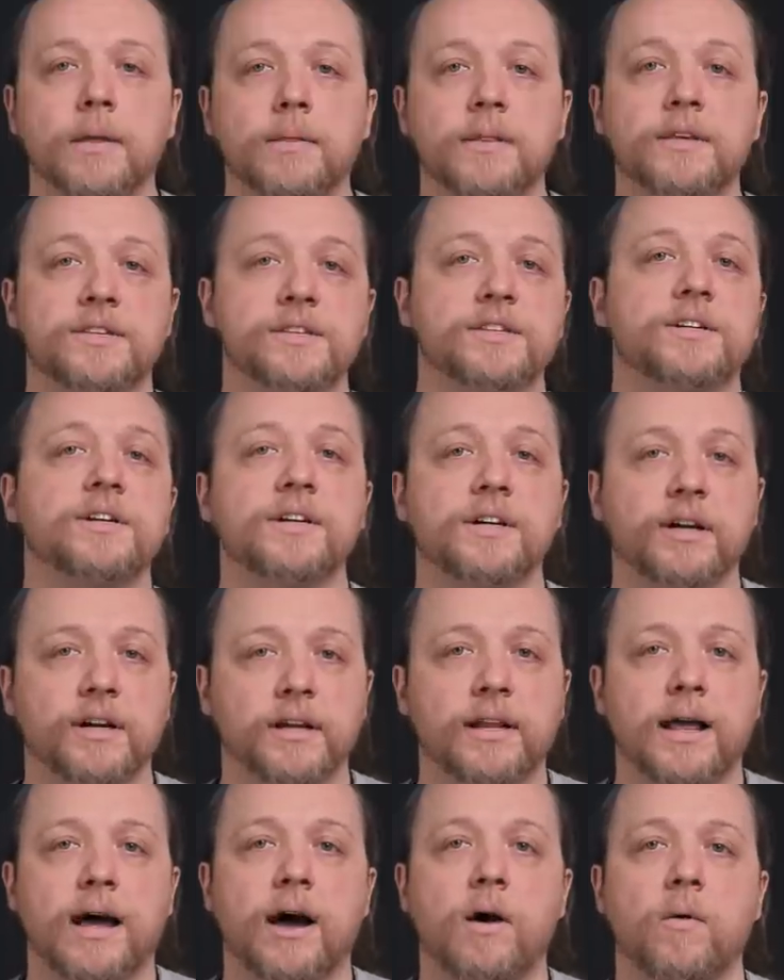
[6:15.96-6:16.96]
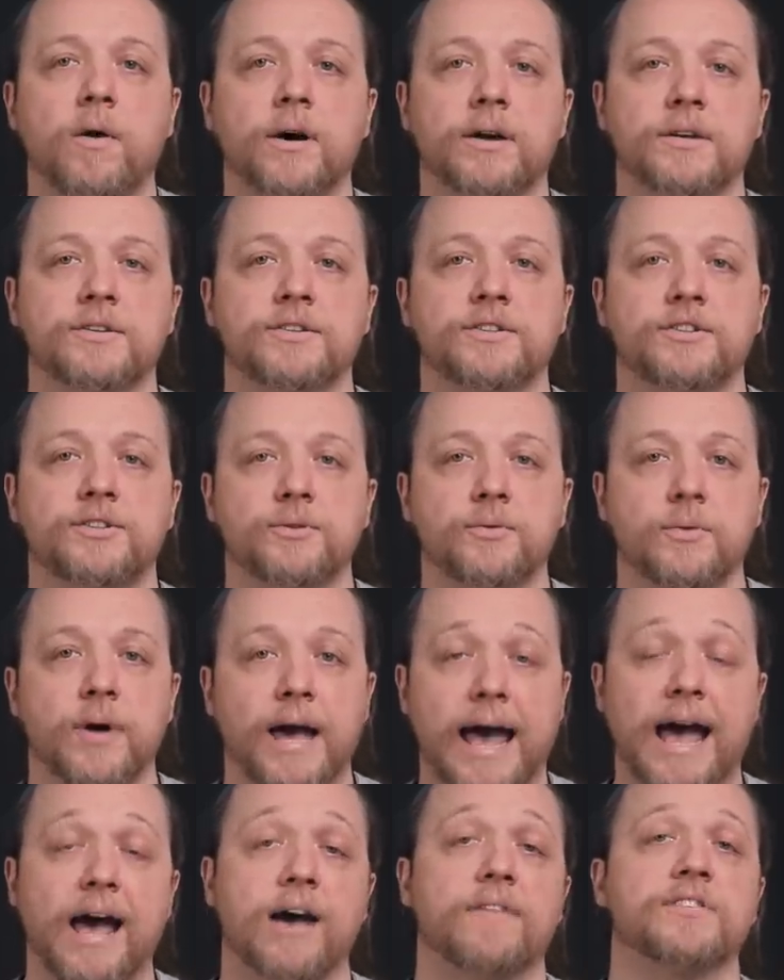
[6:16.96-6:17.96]
This is going to allow us to
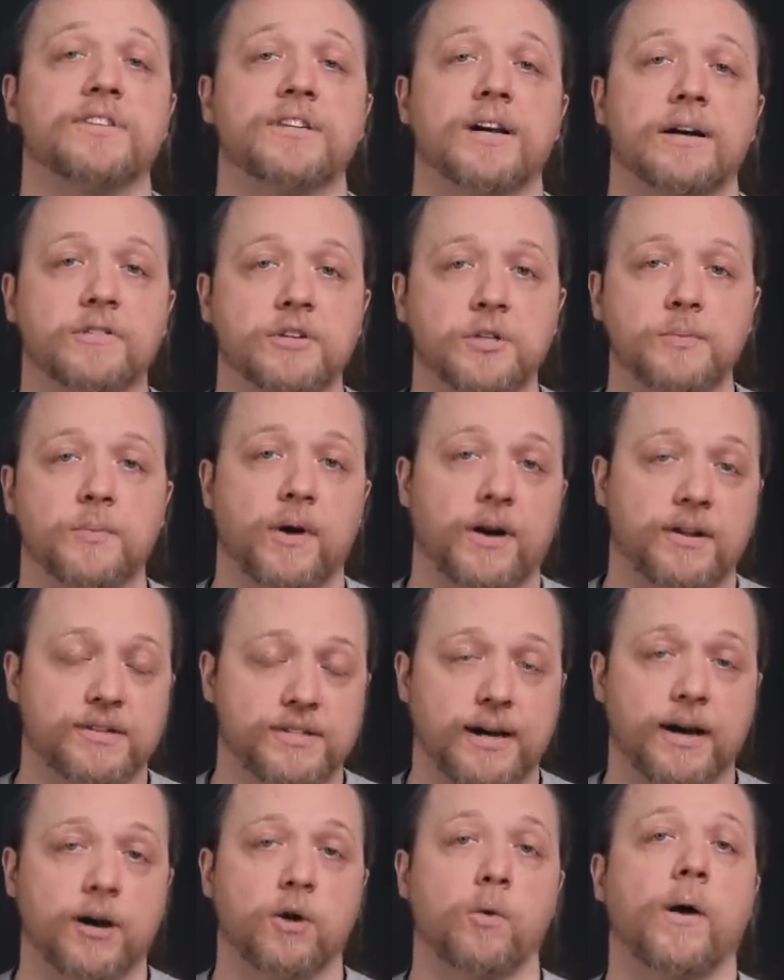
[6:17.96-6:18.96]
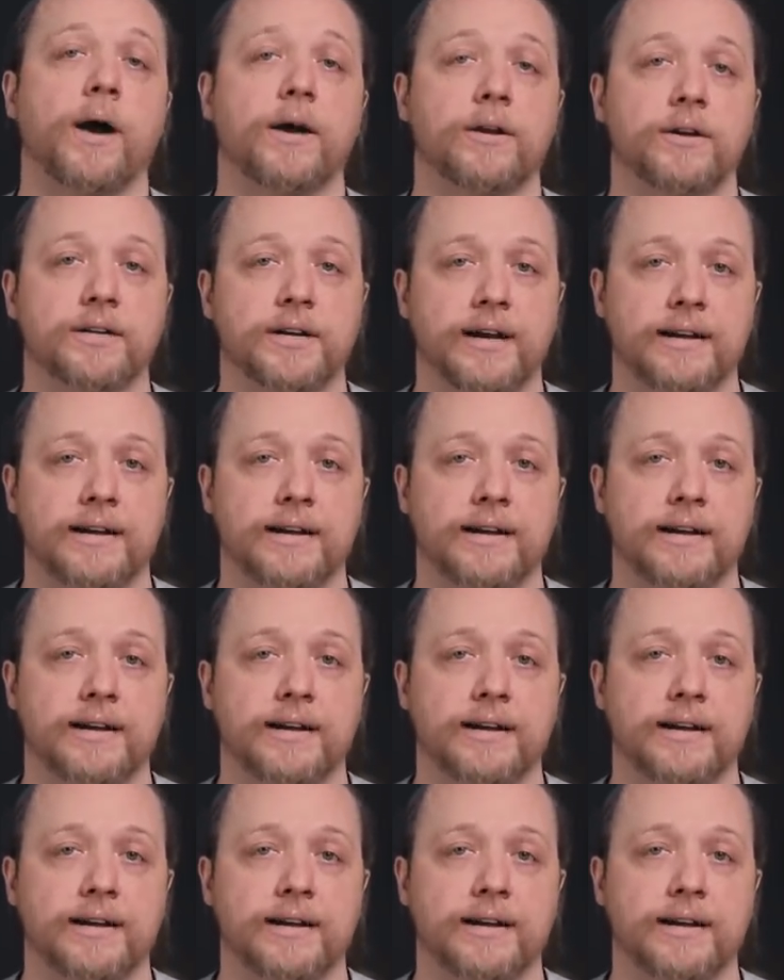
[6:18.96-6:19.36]
have snare response at quieter